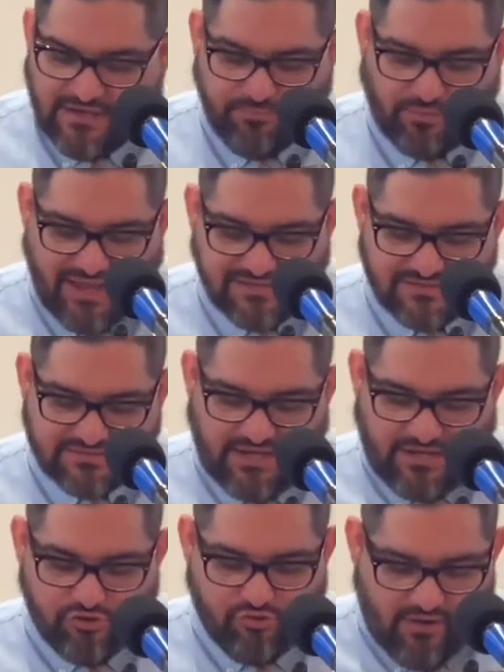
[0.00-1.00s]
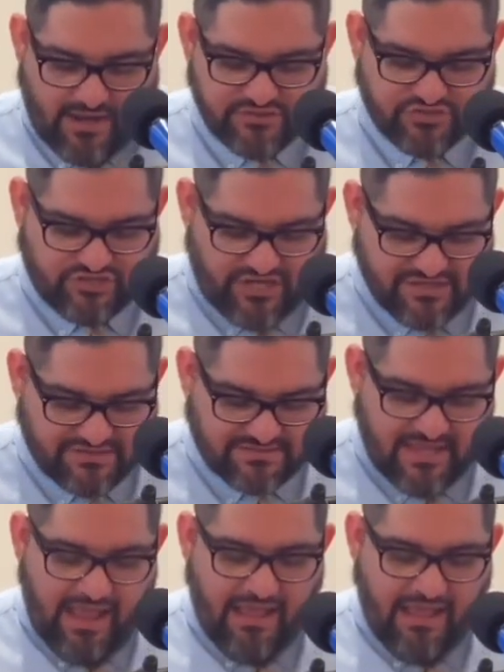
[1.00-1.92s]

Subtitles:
places in Christ Jesus,